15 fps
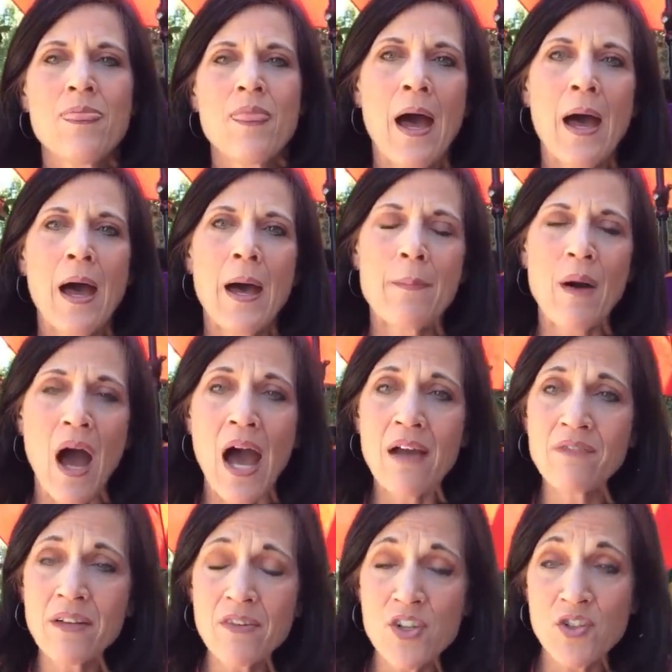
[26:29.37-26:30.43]
Um, I've
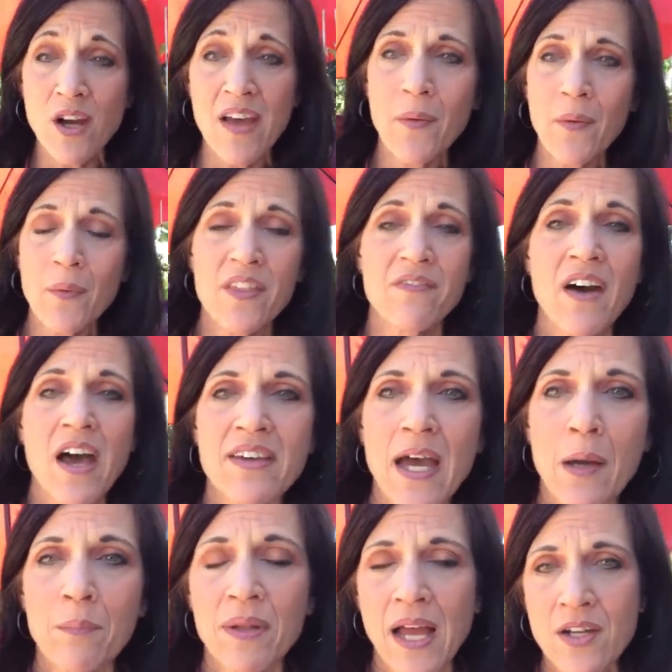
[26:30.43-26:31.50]
never tried that with a five
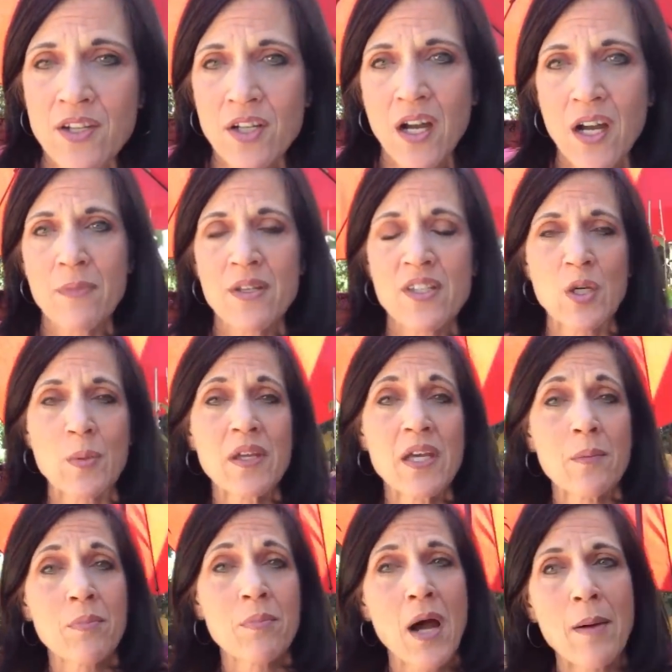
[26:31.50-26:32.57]
gallon planter. I'm assuming
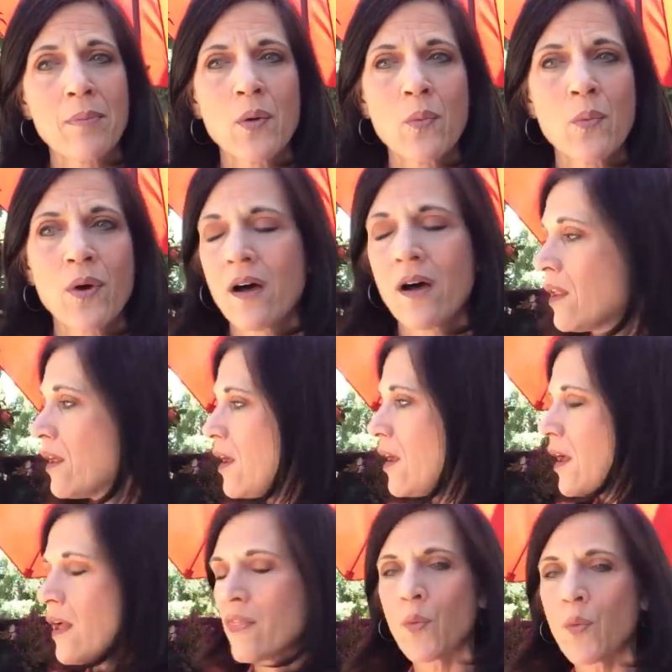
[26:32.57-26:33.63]
it probably will.
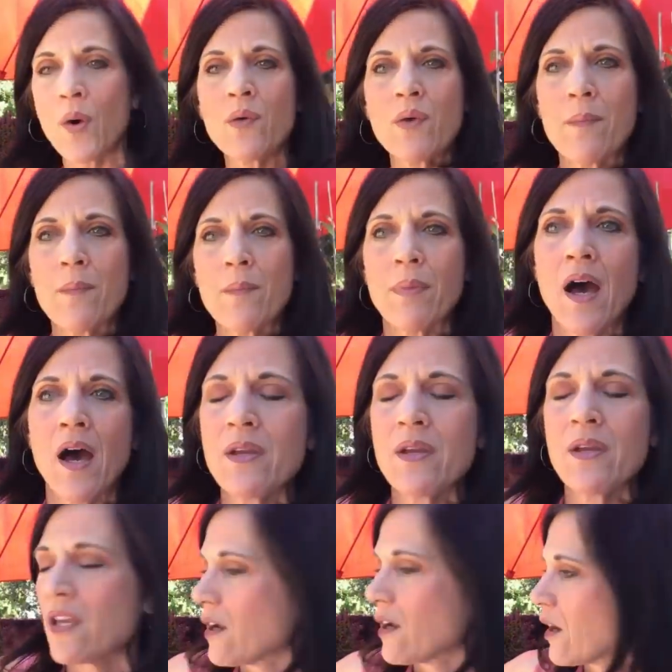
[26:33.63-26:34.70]
The one right behind me
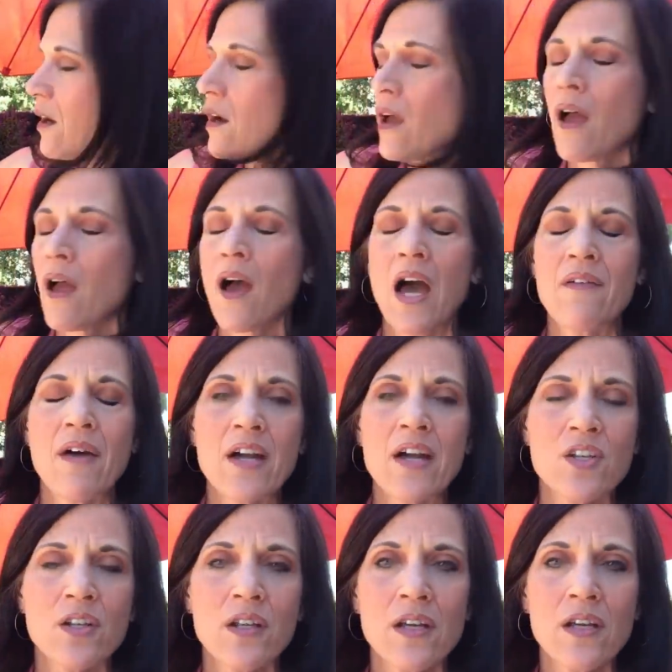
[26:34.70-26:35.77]
here, I've
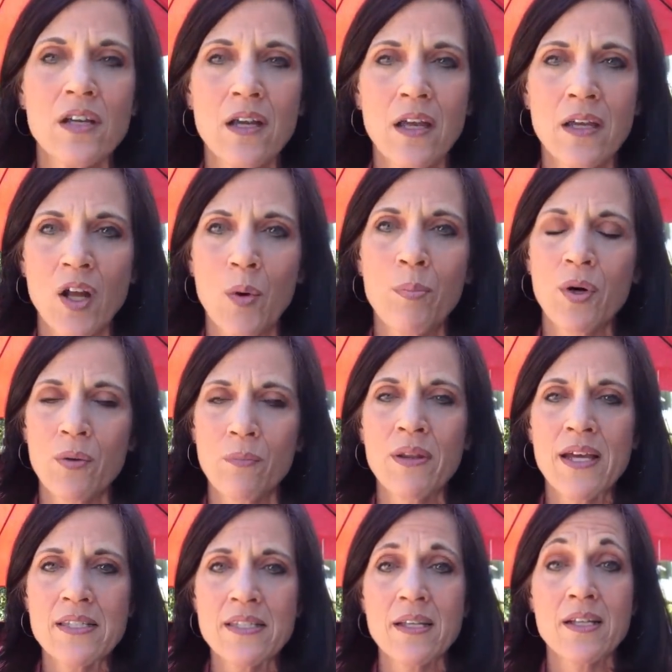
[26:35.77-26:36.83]
actually, you know, put
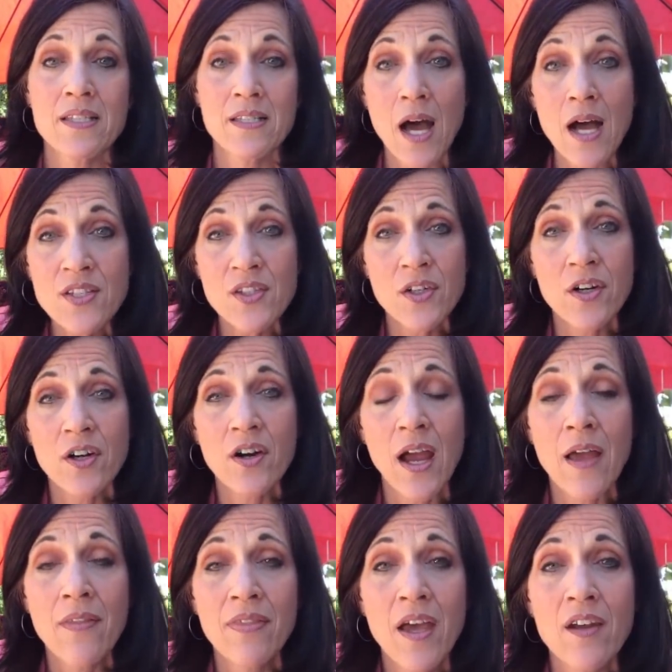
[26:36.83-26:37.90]
place on a saucer
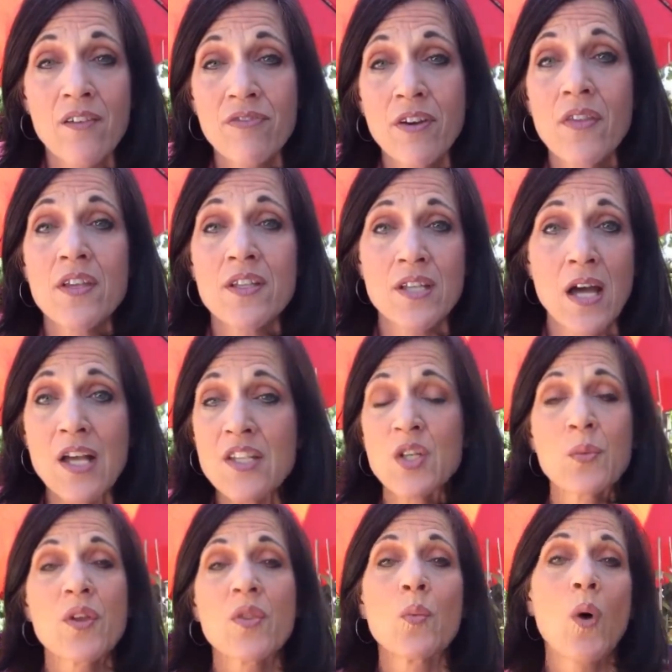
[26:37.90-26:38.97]
and then filled the
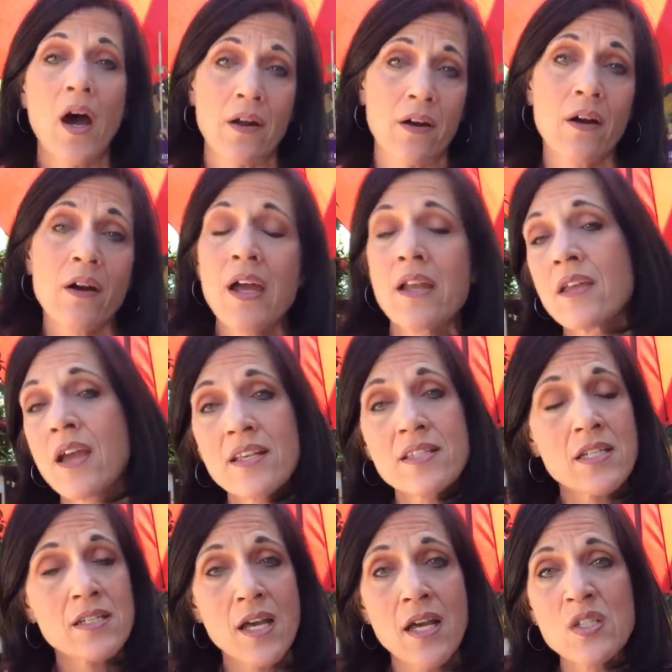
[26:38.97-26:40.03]
saucer with water. And
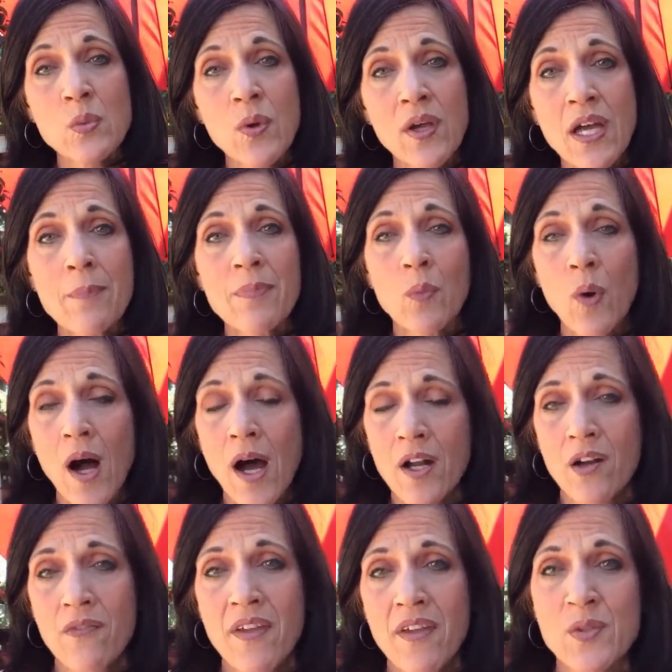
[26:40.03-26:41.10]
yes, it does wick up the
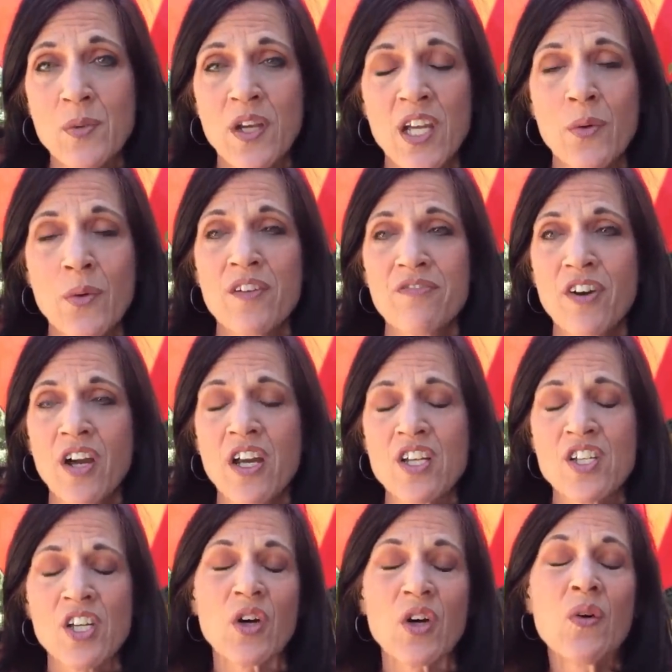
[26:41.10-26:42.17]
water if that's what you're referring
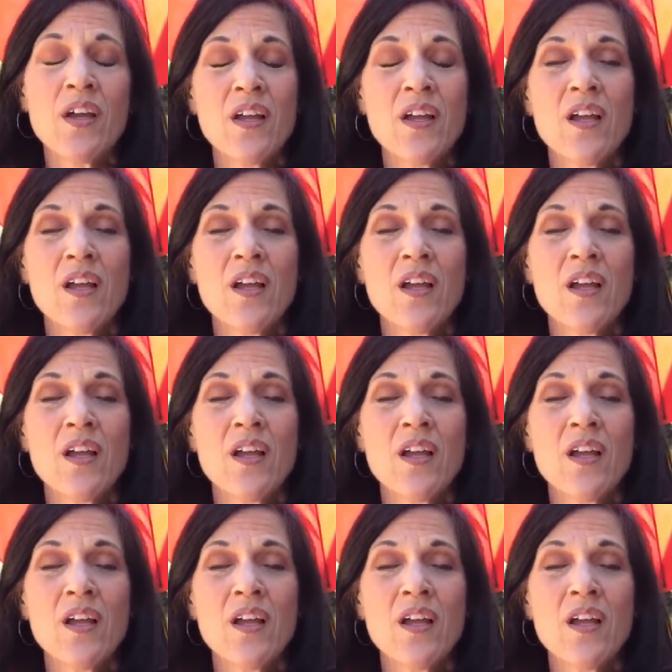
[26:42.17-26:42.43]
to.